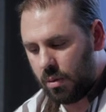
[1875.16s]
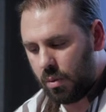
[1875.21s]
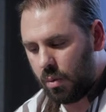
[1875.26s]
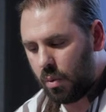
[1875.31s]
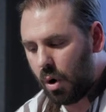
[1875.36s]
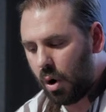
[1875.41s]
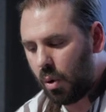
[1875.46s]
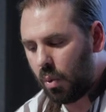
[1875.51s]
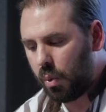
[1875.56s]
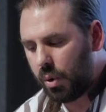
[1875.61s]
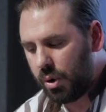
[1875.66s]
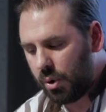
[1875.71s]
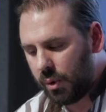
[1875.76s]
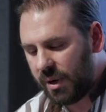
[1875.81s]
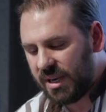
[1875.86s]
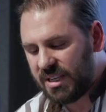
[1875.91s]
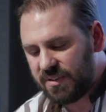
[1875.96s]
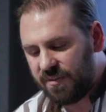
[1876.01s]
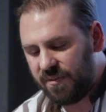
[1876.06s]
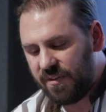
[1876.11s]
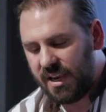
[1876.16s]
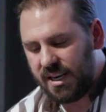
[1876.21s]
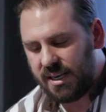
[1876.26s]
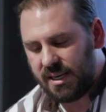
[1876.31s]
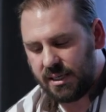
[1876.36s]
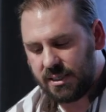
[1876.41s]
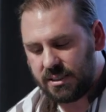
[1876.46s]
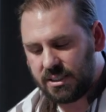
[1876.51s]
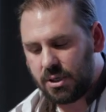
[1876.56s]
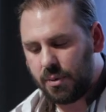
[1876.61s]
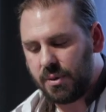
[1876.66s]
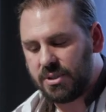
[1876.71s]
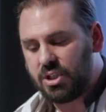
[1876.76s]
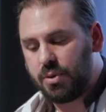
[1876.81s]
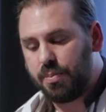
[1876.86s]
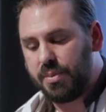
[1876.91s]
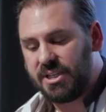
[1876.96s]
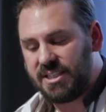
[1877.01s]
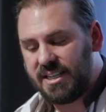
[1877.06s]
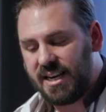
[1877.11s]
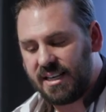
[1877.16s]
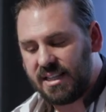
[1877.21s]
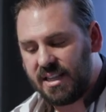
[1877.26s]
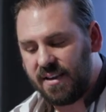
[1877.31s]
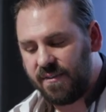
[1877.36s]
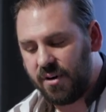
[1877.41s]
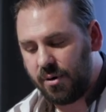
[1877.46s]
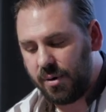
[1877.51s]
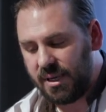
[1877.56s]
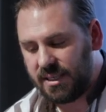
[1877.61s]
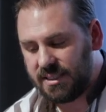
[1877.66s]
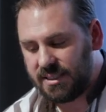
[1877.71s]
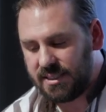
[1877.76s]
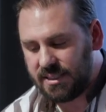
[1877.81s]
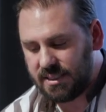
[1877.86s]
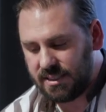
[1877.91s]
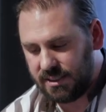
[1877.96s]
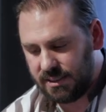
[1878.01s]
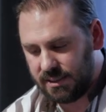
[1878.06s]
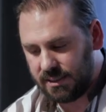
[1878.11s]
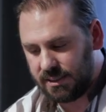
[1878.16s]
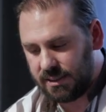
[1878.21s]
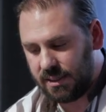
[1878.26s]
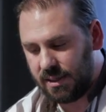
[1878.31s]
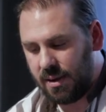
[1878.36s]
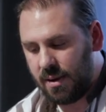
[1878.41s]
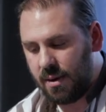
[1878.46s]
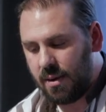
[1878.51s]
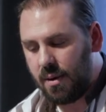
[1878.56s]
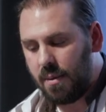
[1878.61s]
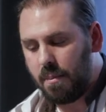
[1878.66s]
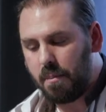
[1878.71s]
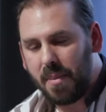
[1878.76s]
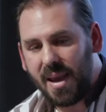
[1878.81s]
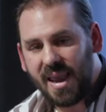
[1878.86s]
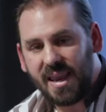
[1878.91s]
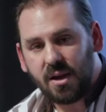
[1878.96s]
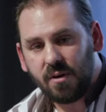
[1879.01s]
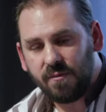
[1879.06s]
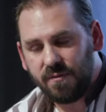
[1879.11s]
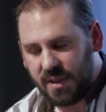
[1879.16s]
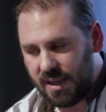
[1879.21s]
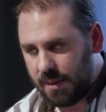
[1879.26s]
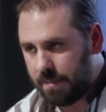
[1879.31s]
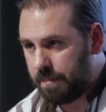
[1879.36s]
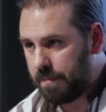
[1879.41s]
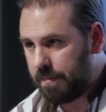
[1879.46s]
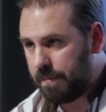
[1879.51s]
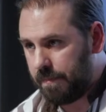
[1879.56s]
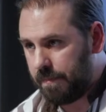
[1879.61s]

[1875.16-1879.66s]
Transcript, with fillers: What will intervening, so as to protect their very existence, make of them?